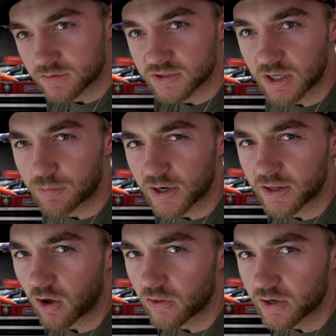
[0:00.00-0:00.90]
separated
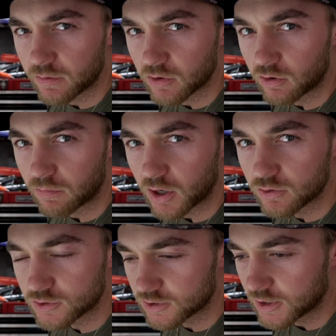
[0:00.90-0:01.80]
all into little
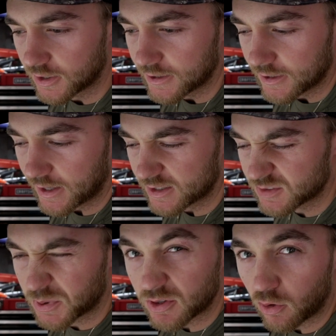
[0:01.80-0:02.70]
bundles, and I just
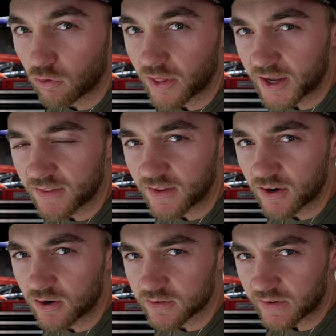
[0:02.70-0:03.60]
put the whole thing in
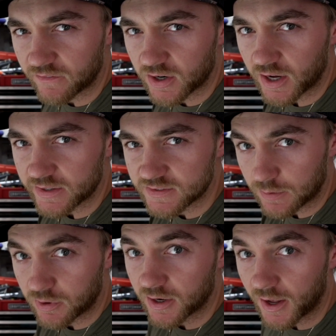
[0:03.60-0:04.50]
there, because I figured I could
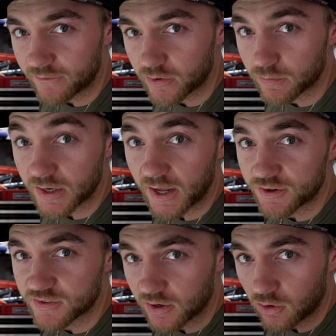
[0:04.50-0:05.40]
separate it after, but now
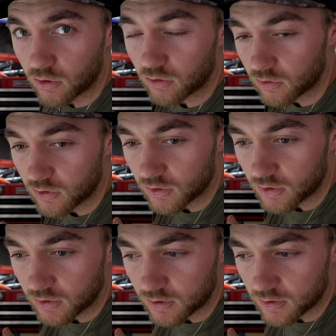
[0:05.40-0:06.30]
it's like all
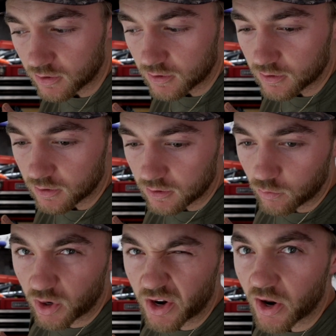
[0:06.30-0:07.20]

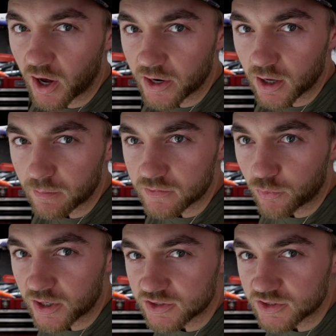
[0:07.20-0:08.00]
wanting to knot up. It's weird